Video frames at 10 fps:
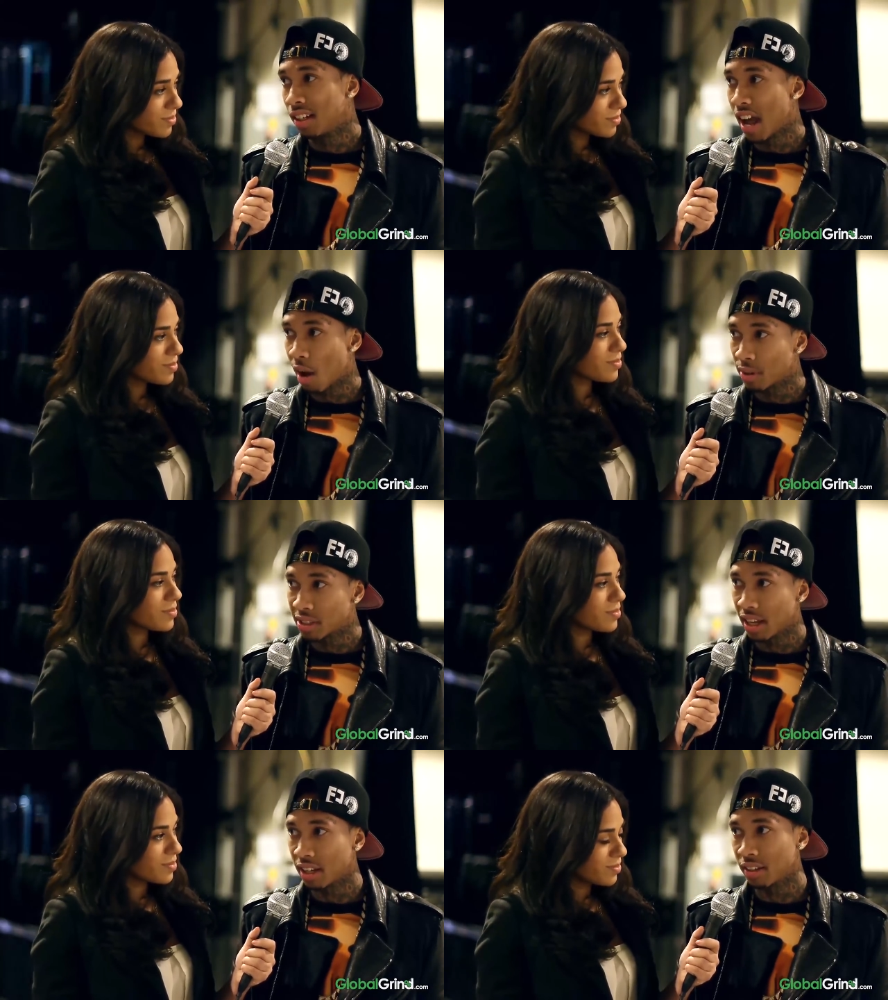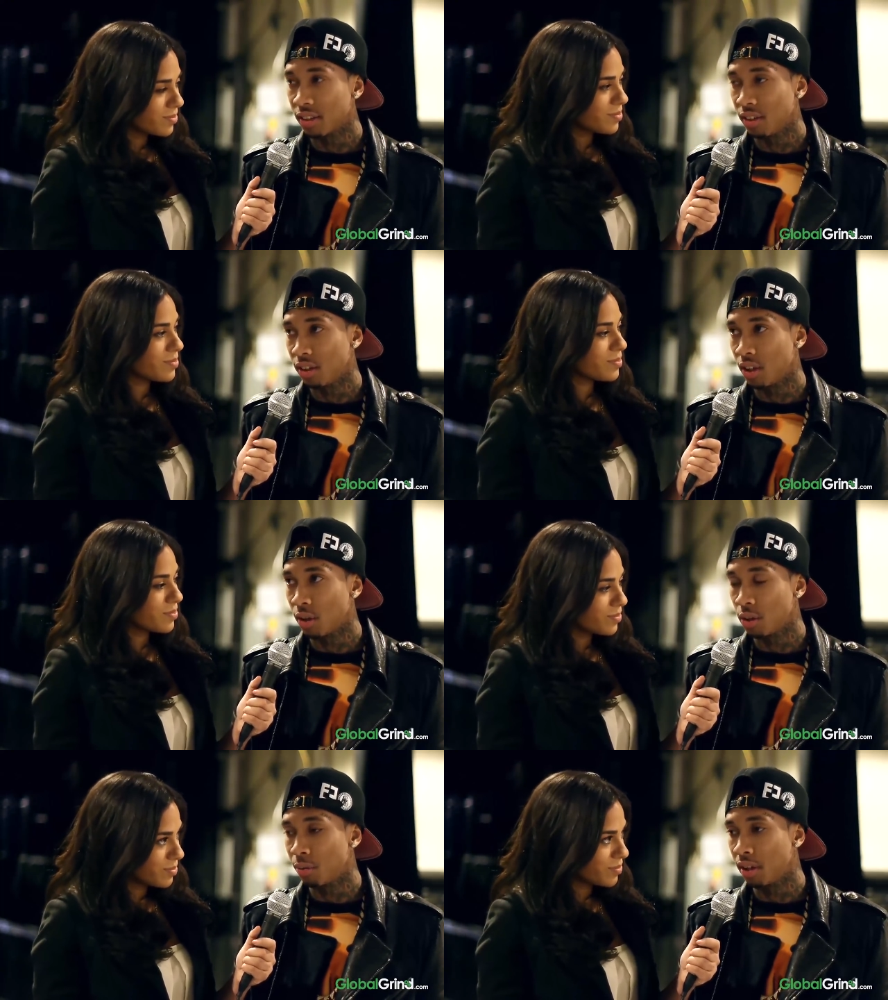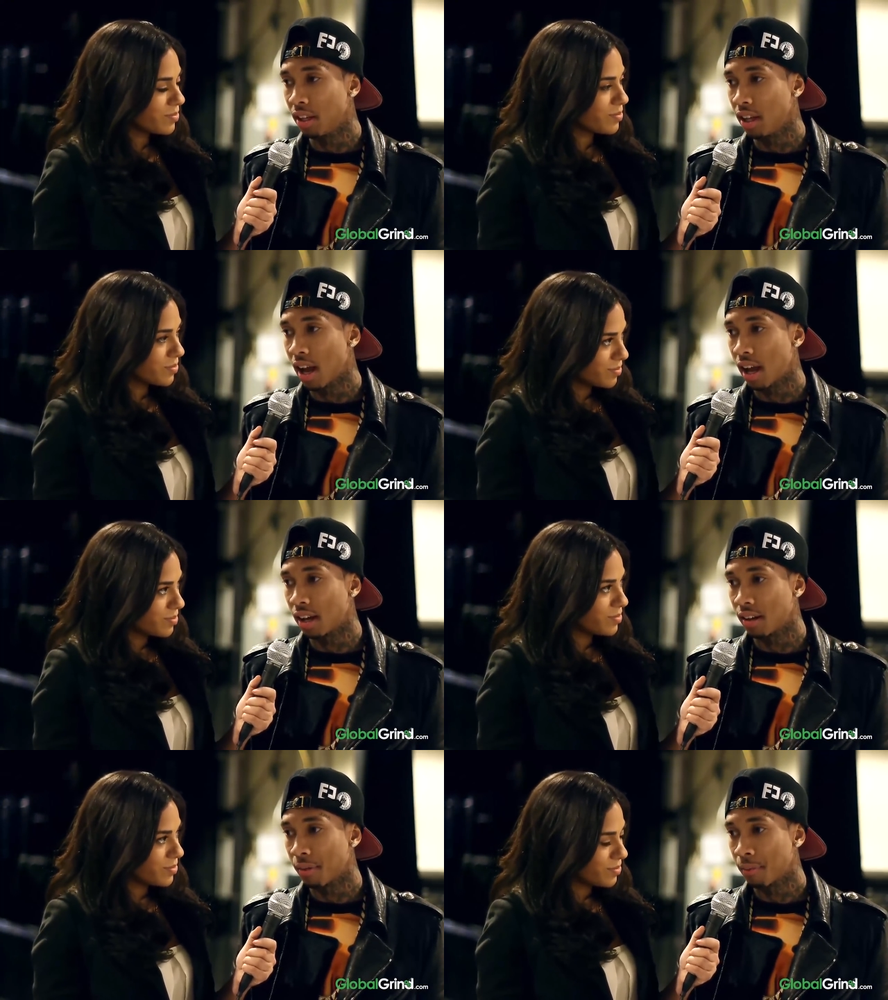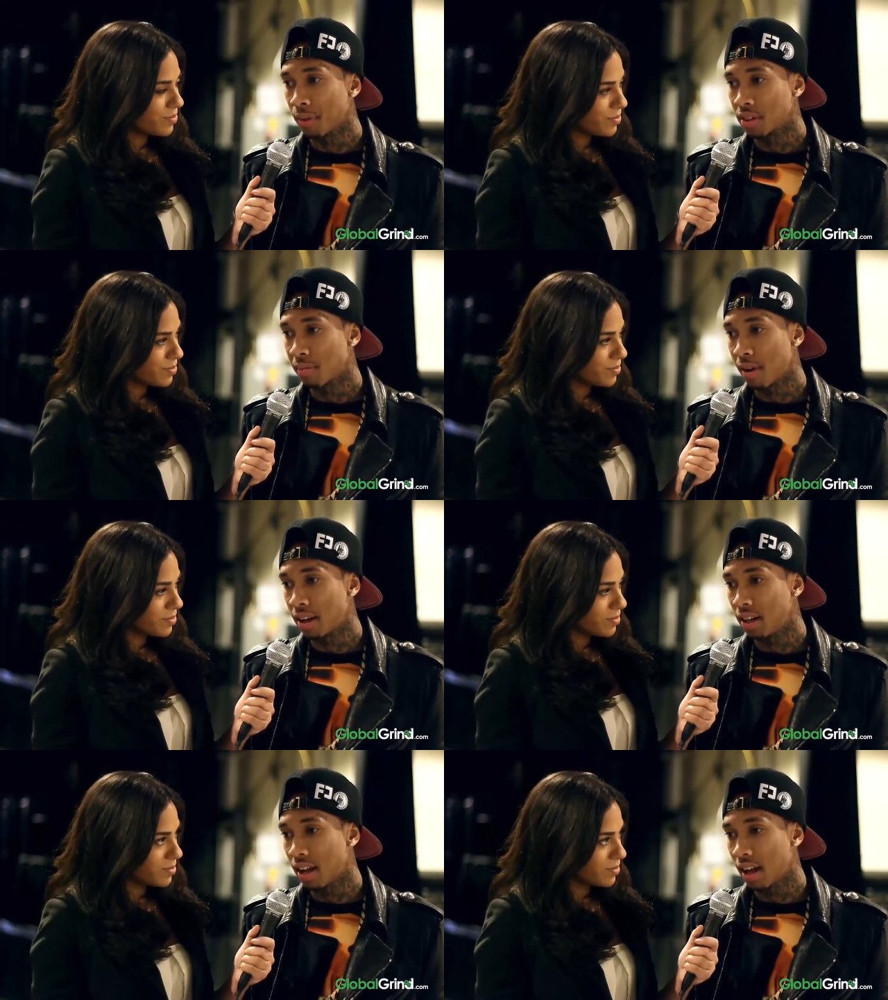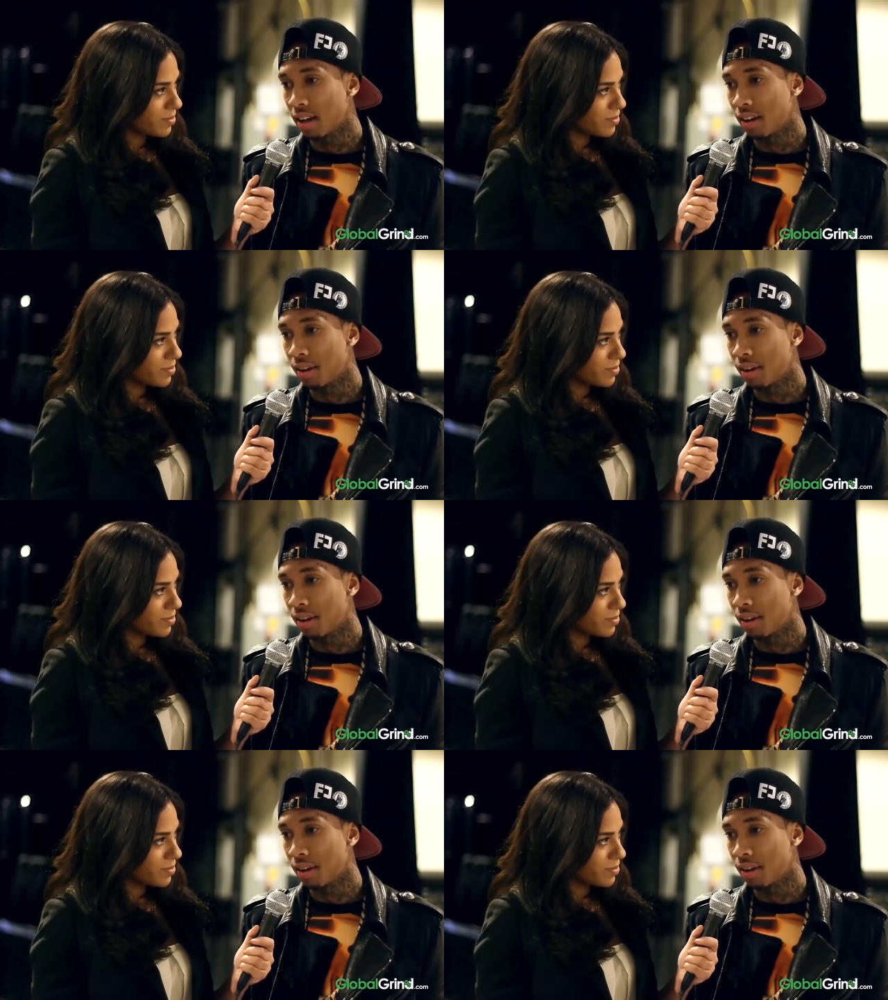Speaker 1: Now it's like, you know, you really got somebody that